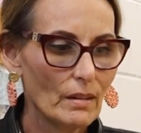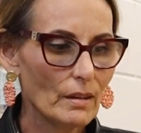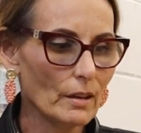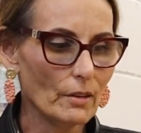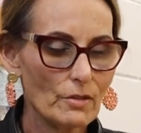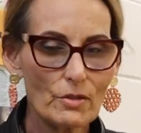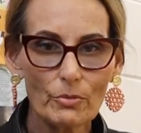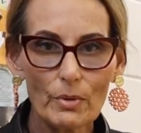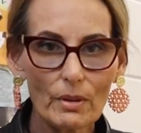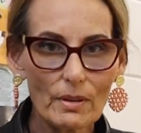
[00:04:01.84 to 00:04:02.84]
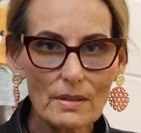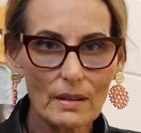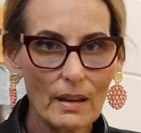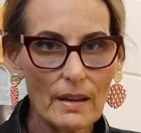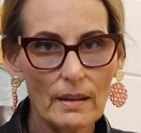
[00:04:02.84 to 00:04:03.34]

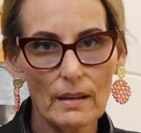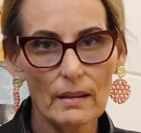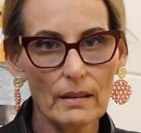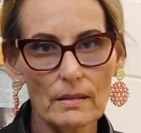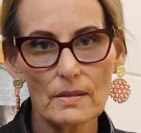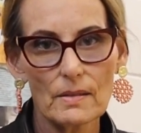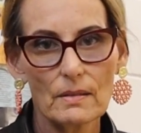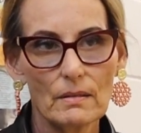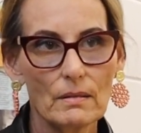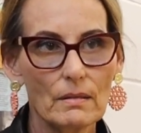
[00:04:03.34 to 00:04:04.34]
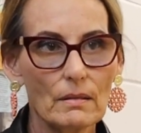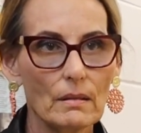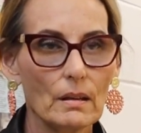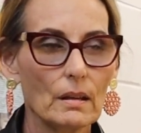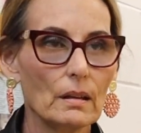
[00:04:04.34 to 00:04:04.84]
surrealistic ideas,
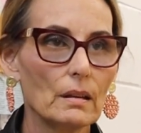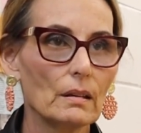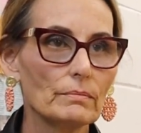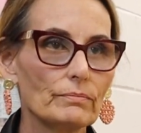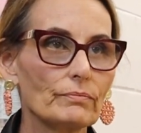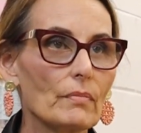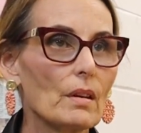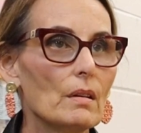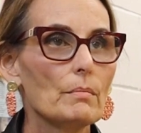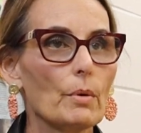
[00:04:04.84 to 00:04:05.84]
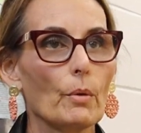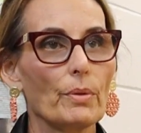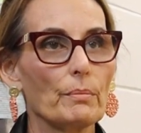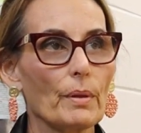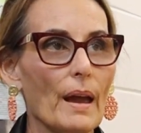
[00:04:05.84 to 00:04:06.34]

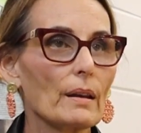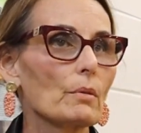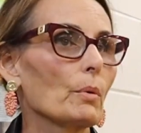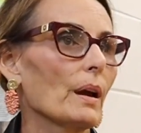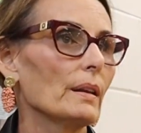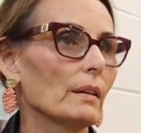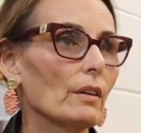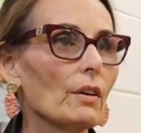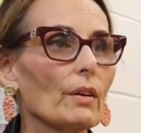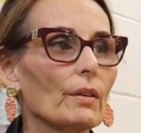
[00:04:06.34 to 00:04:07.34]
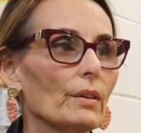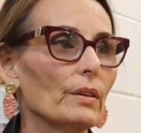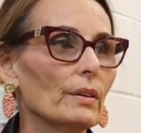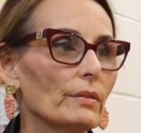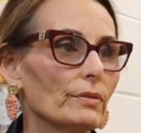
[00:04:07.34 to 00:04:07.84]
both in black and white and
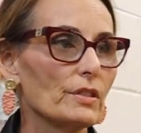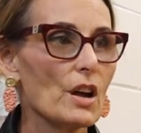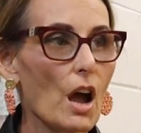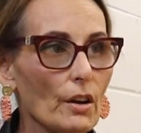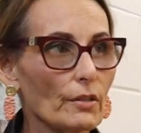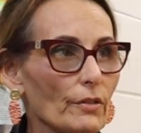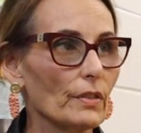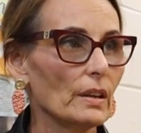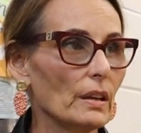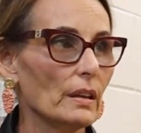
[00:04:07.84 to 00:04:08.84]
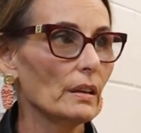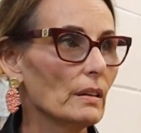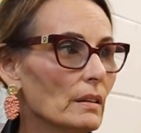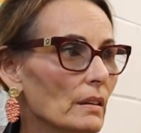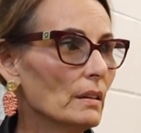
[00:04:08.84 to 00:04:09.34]
color,
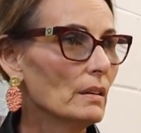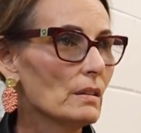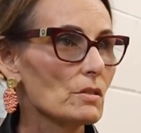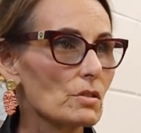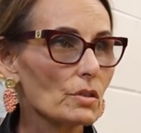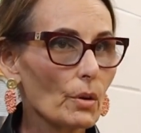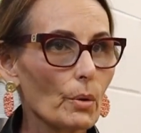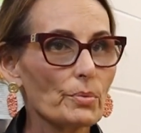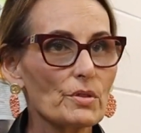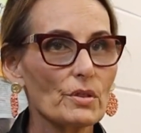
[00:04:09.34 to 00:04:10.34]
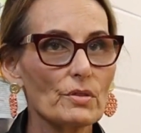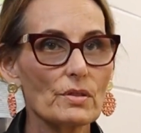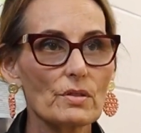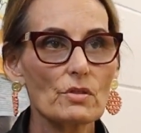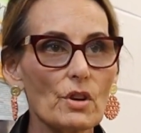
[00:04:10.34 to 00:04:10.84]
photography, sculpture,
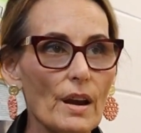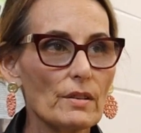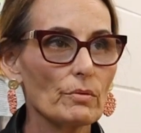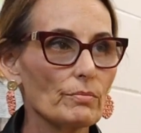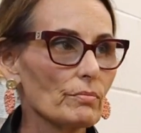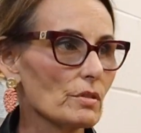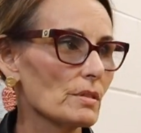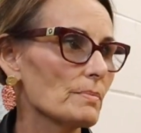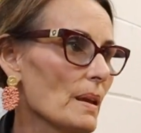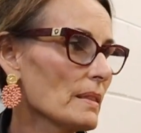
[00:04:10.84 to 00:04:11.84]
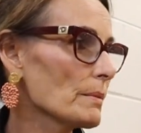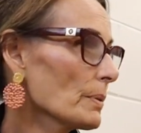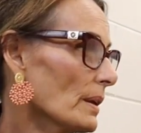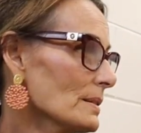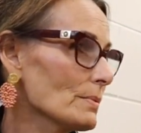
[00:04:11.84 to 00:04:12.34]
just trying to just make the
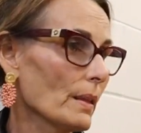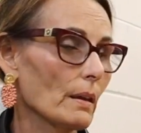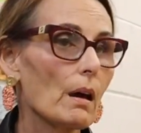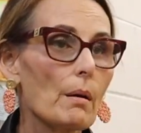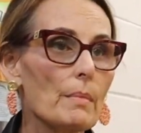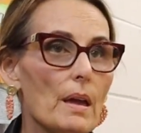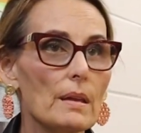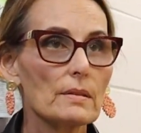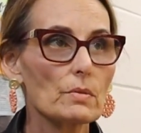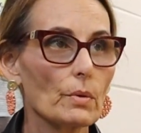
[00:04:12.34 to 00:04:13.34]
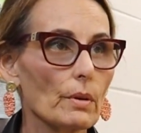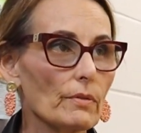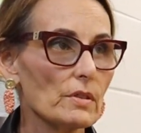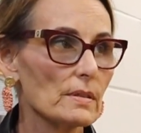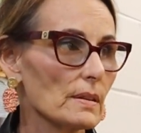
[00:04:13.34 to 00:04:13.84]
place when they come in sort
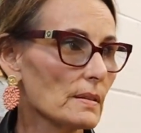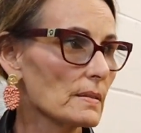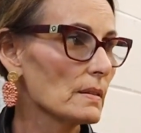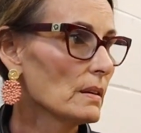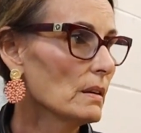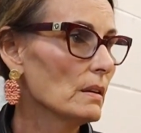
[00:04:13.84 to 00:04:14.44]
of just this